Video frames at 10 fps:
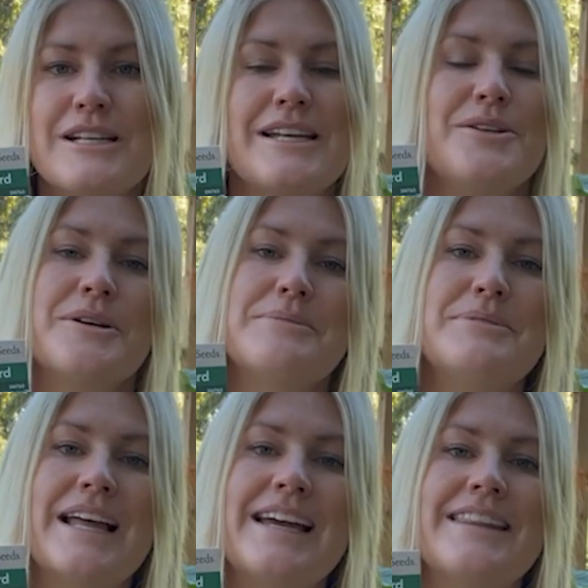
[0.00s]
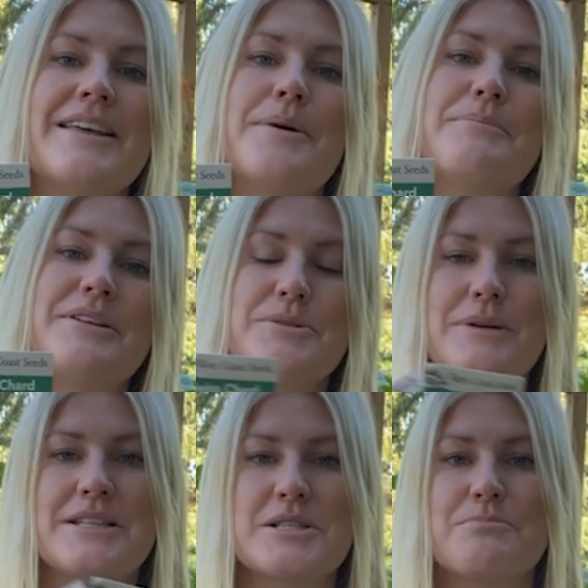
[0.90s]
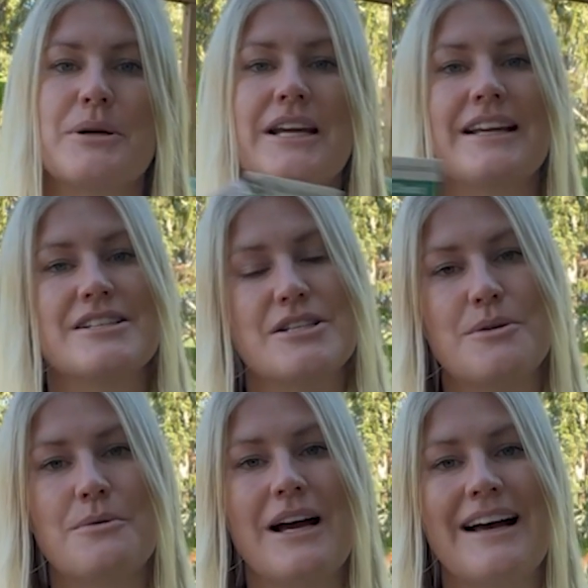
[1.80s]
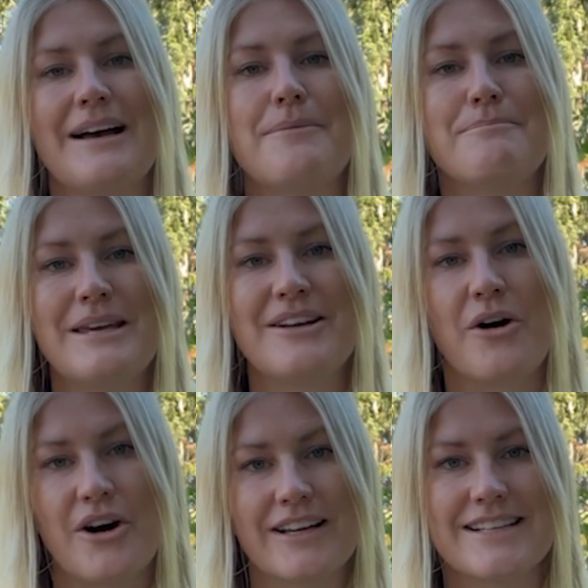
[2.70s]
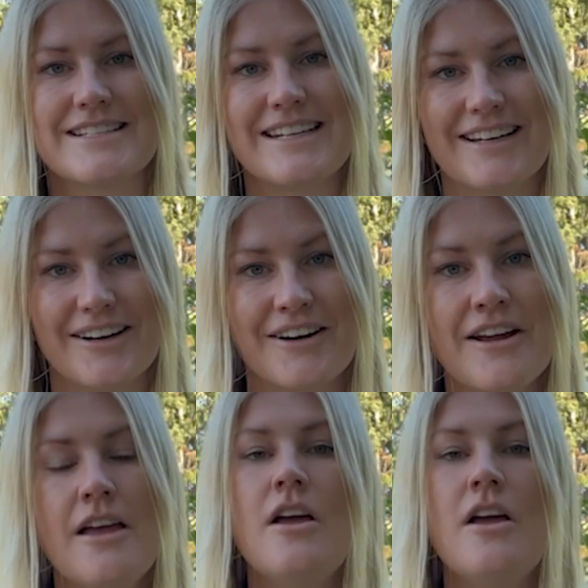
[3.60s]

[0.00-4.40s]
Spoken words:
and you can plant them between spring to mid-August here.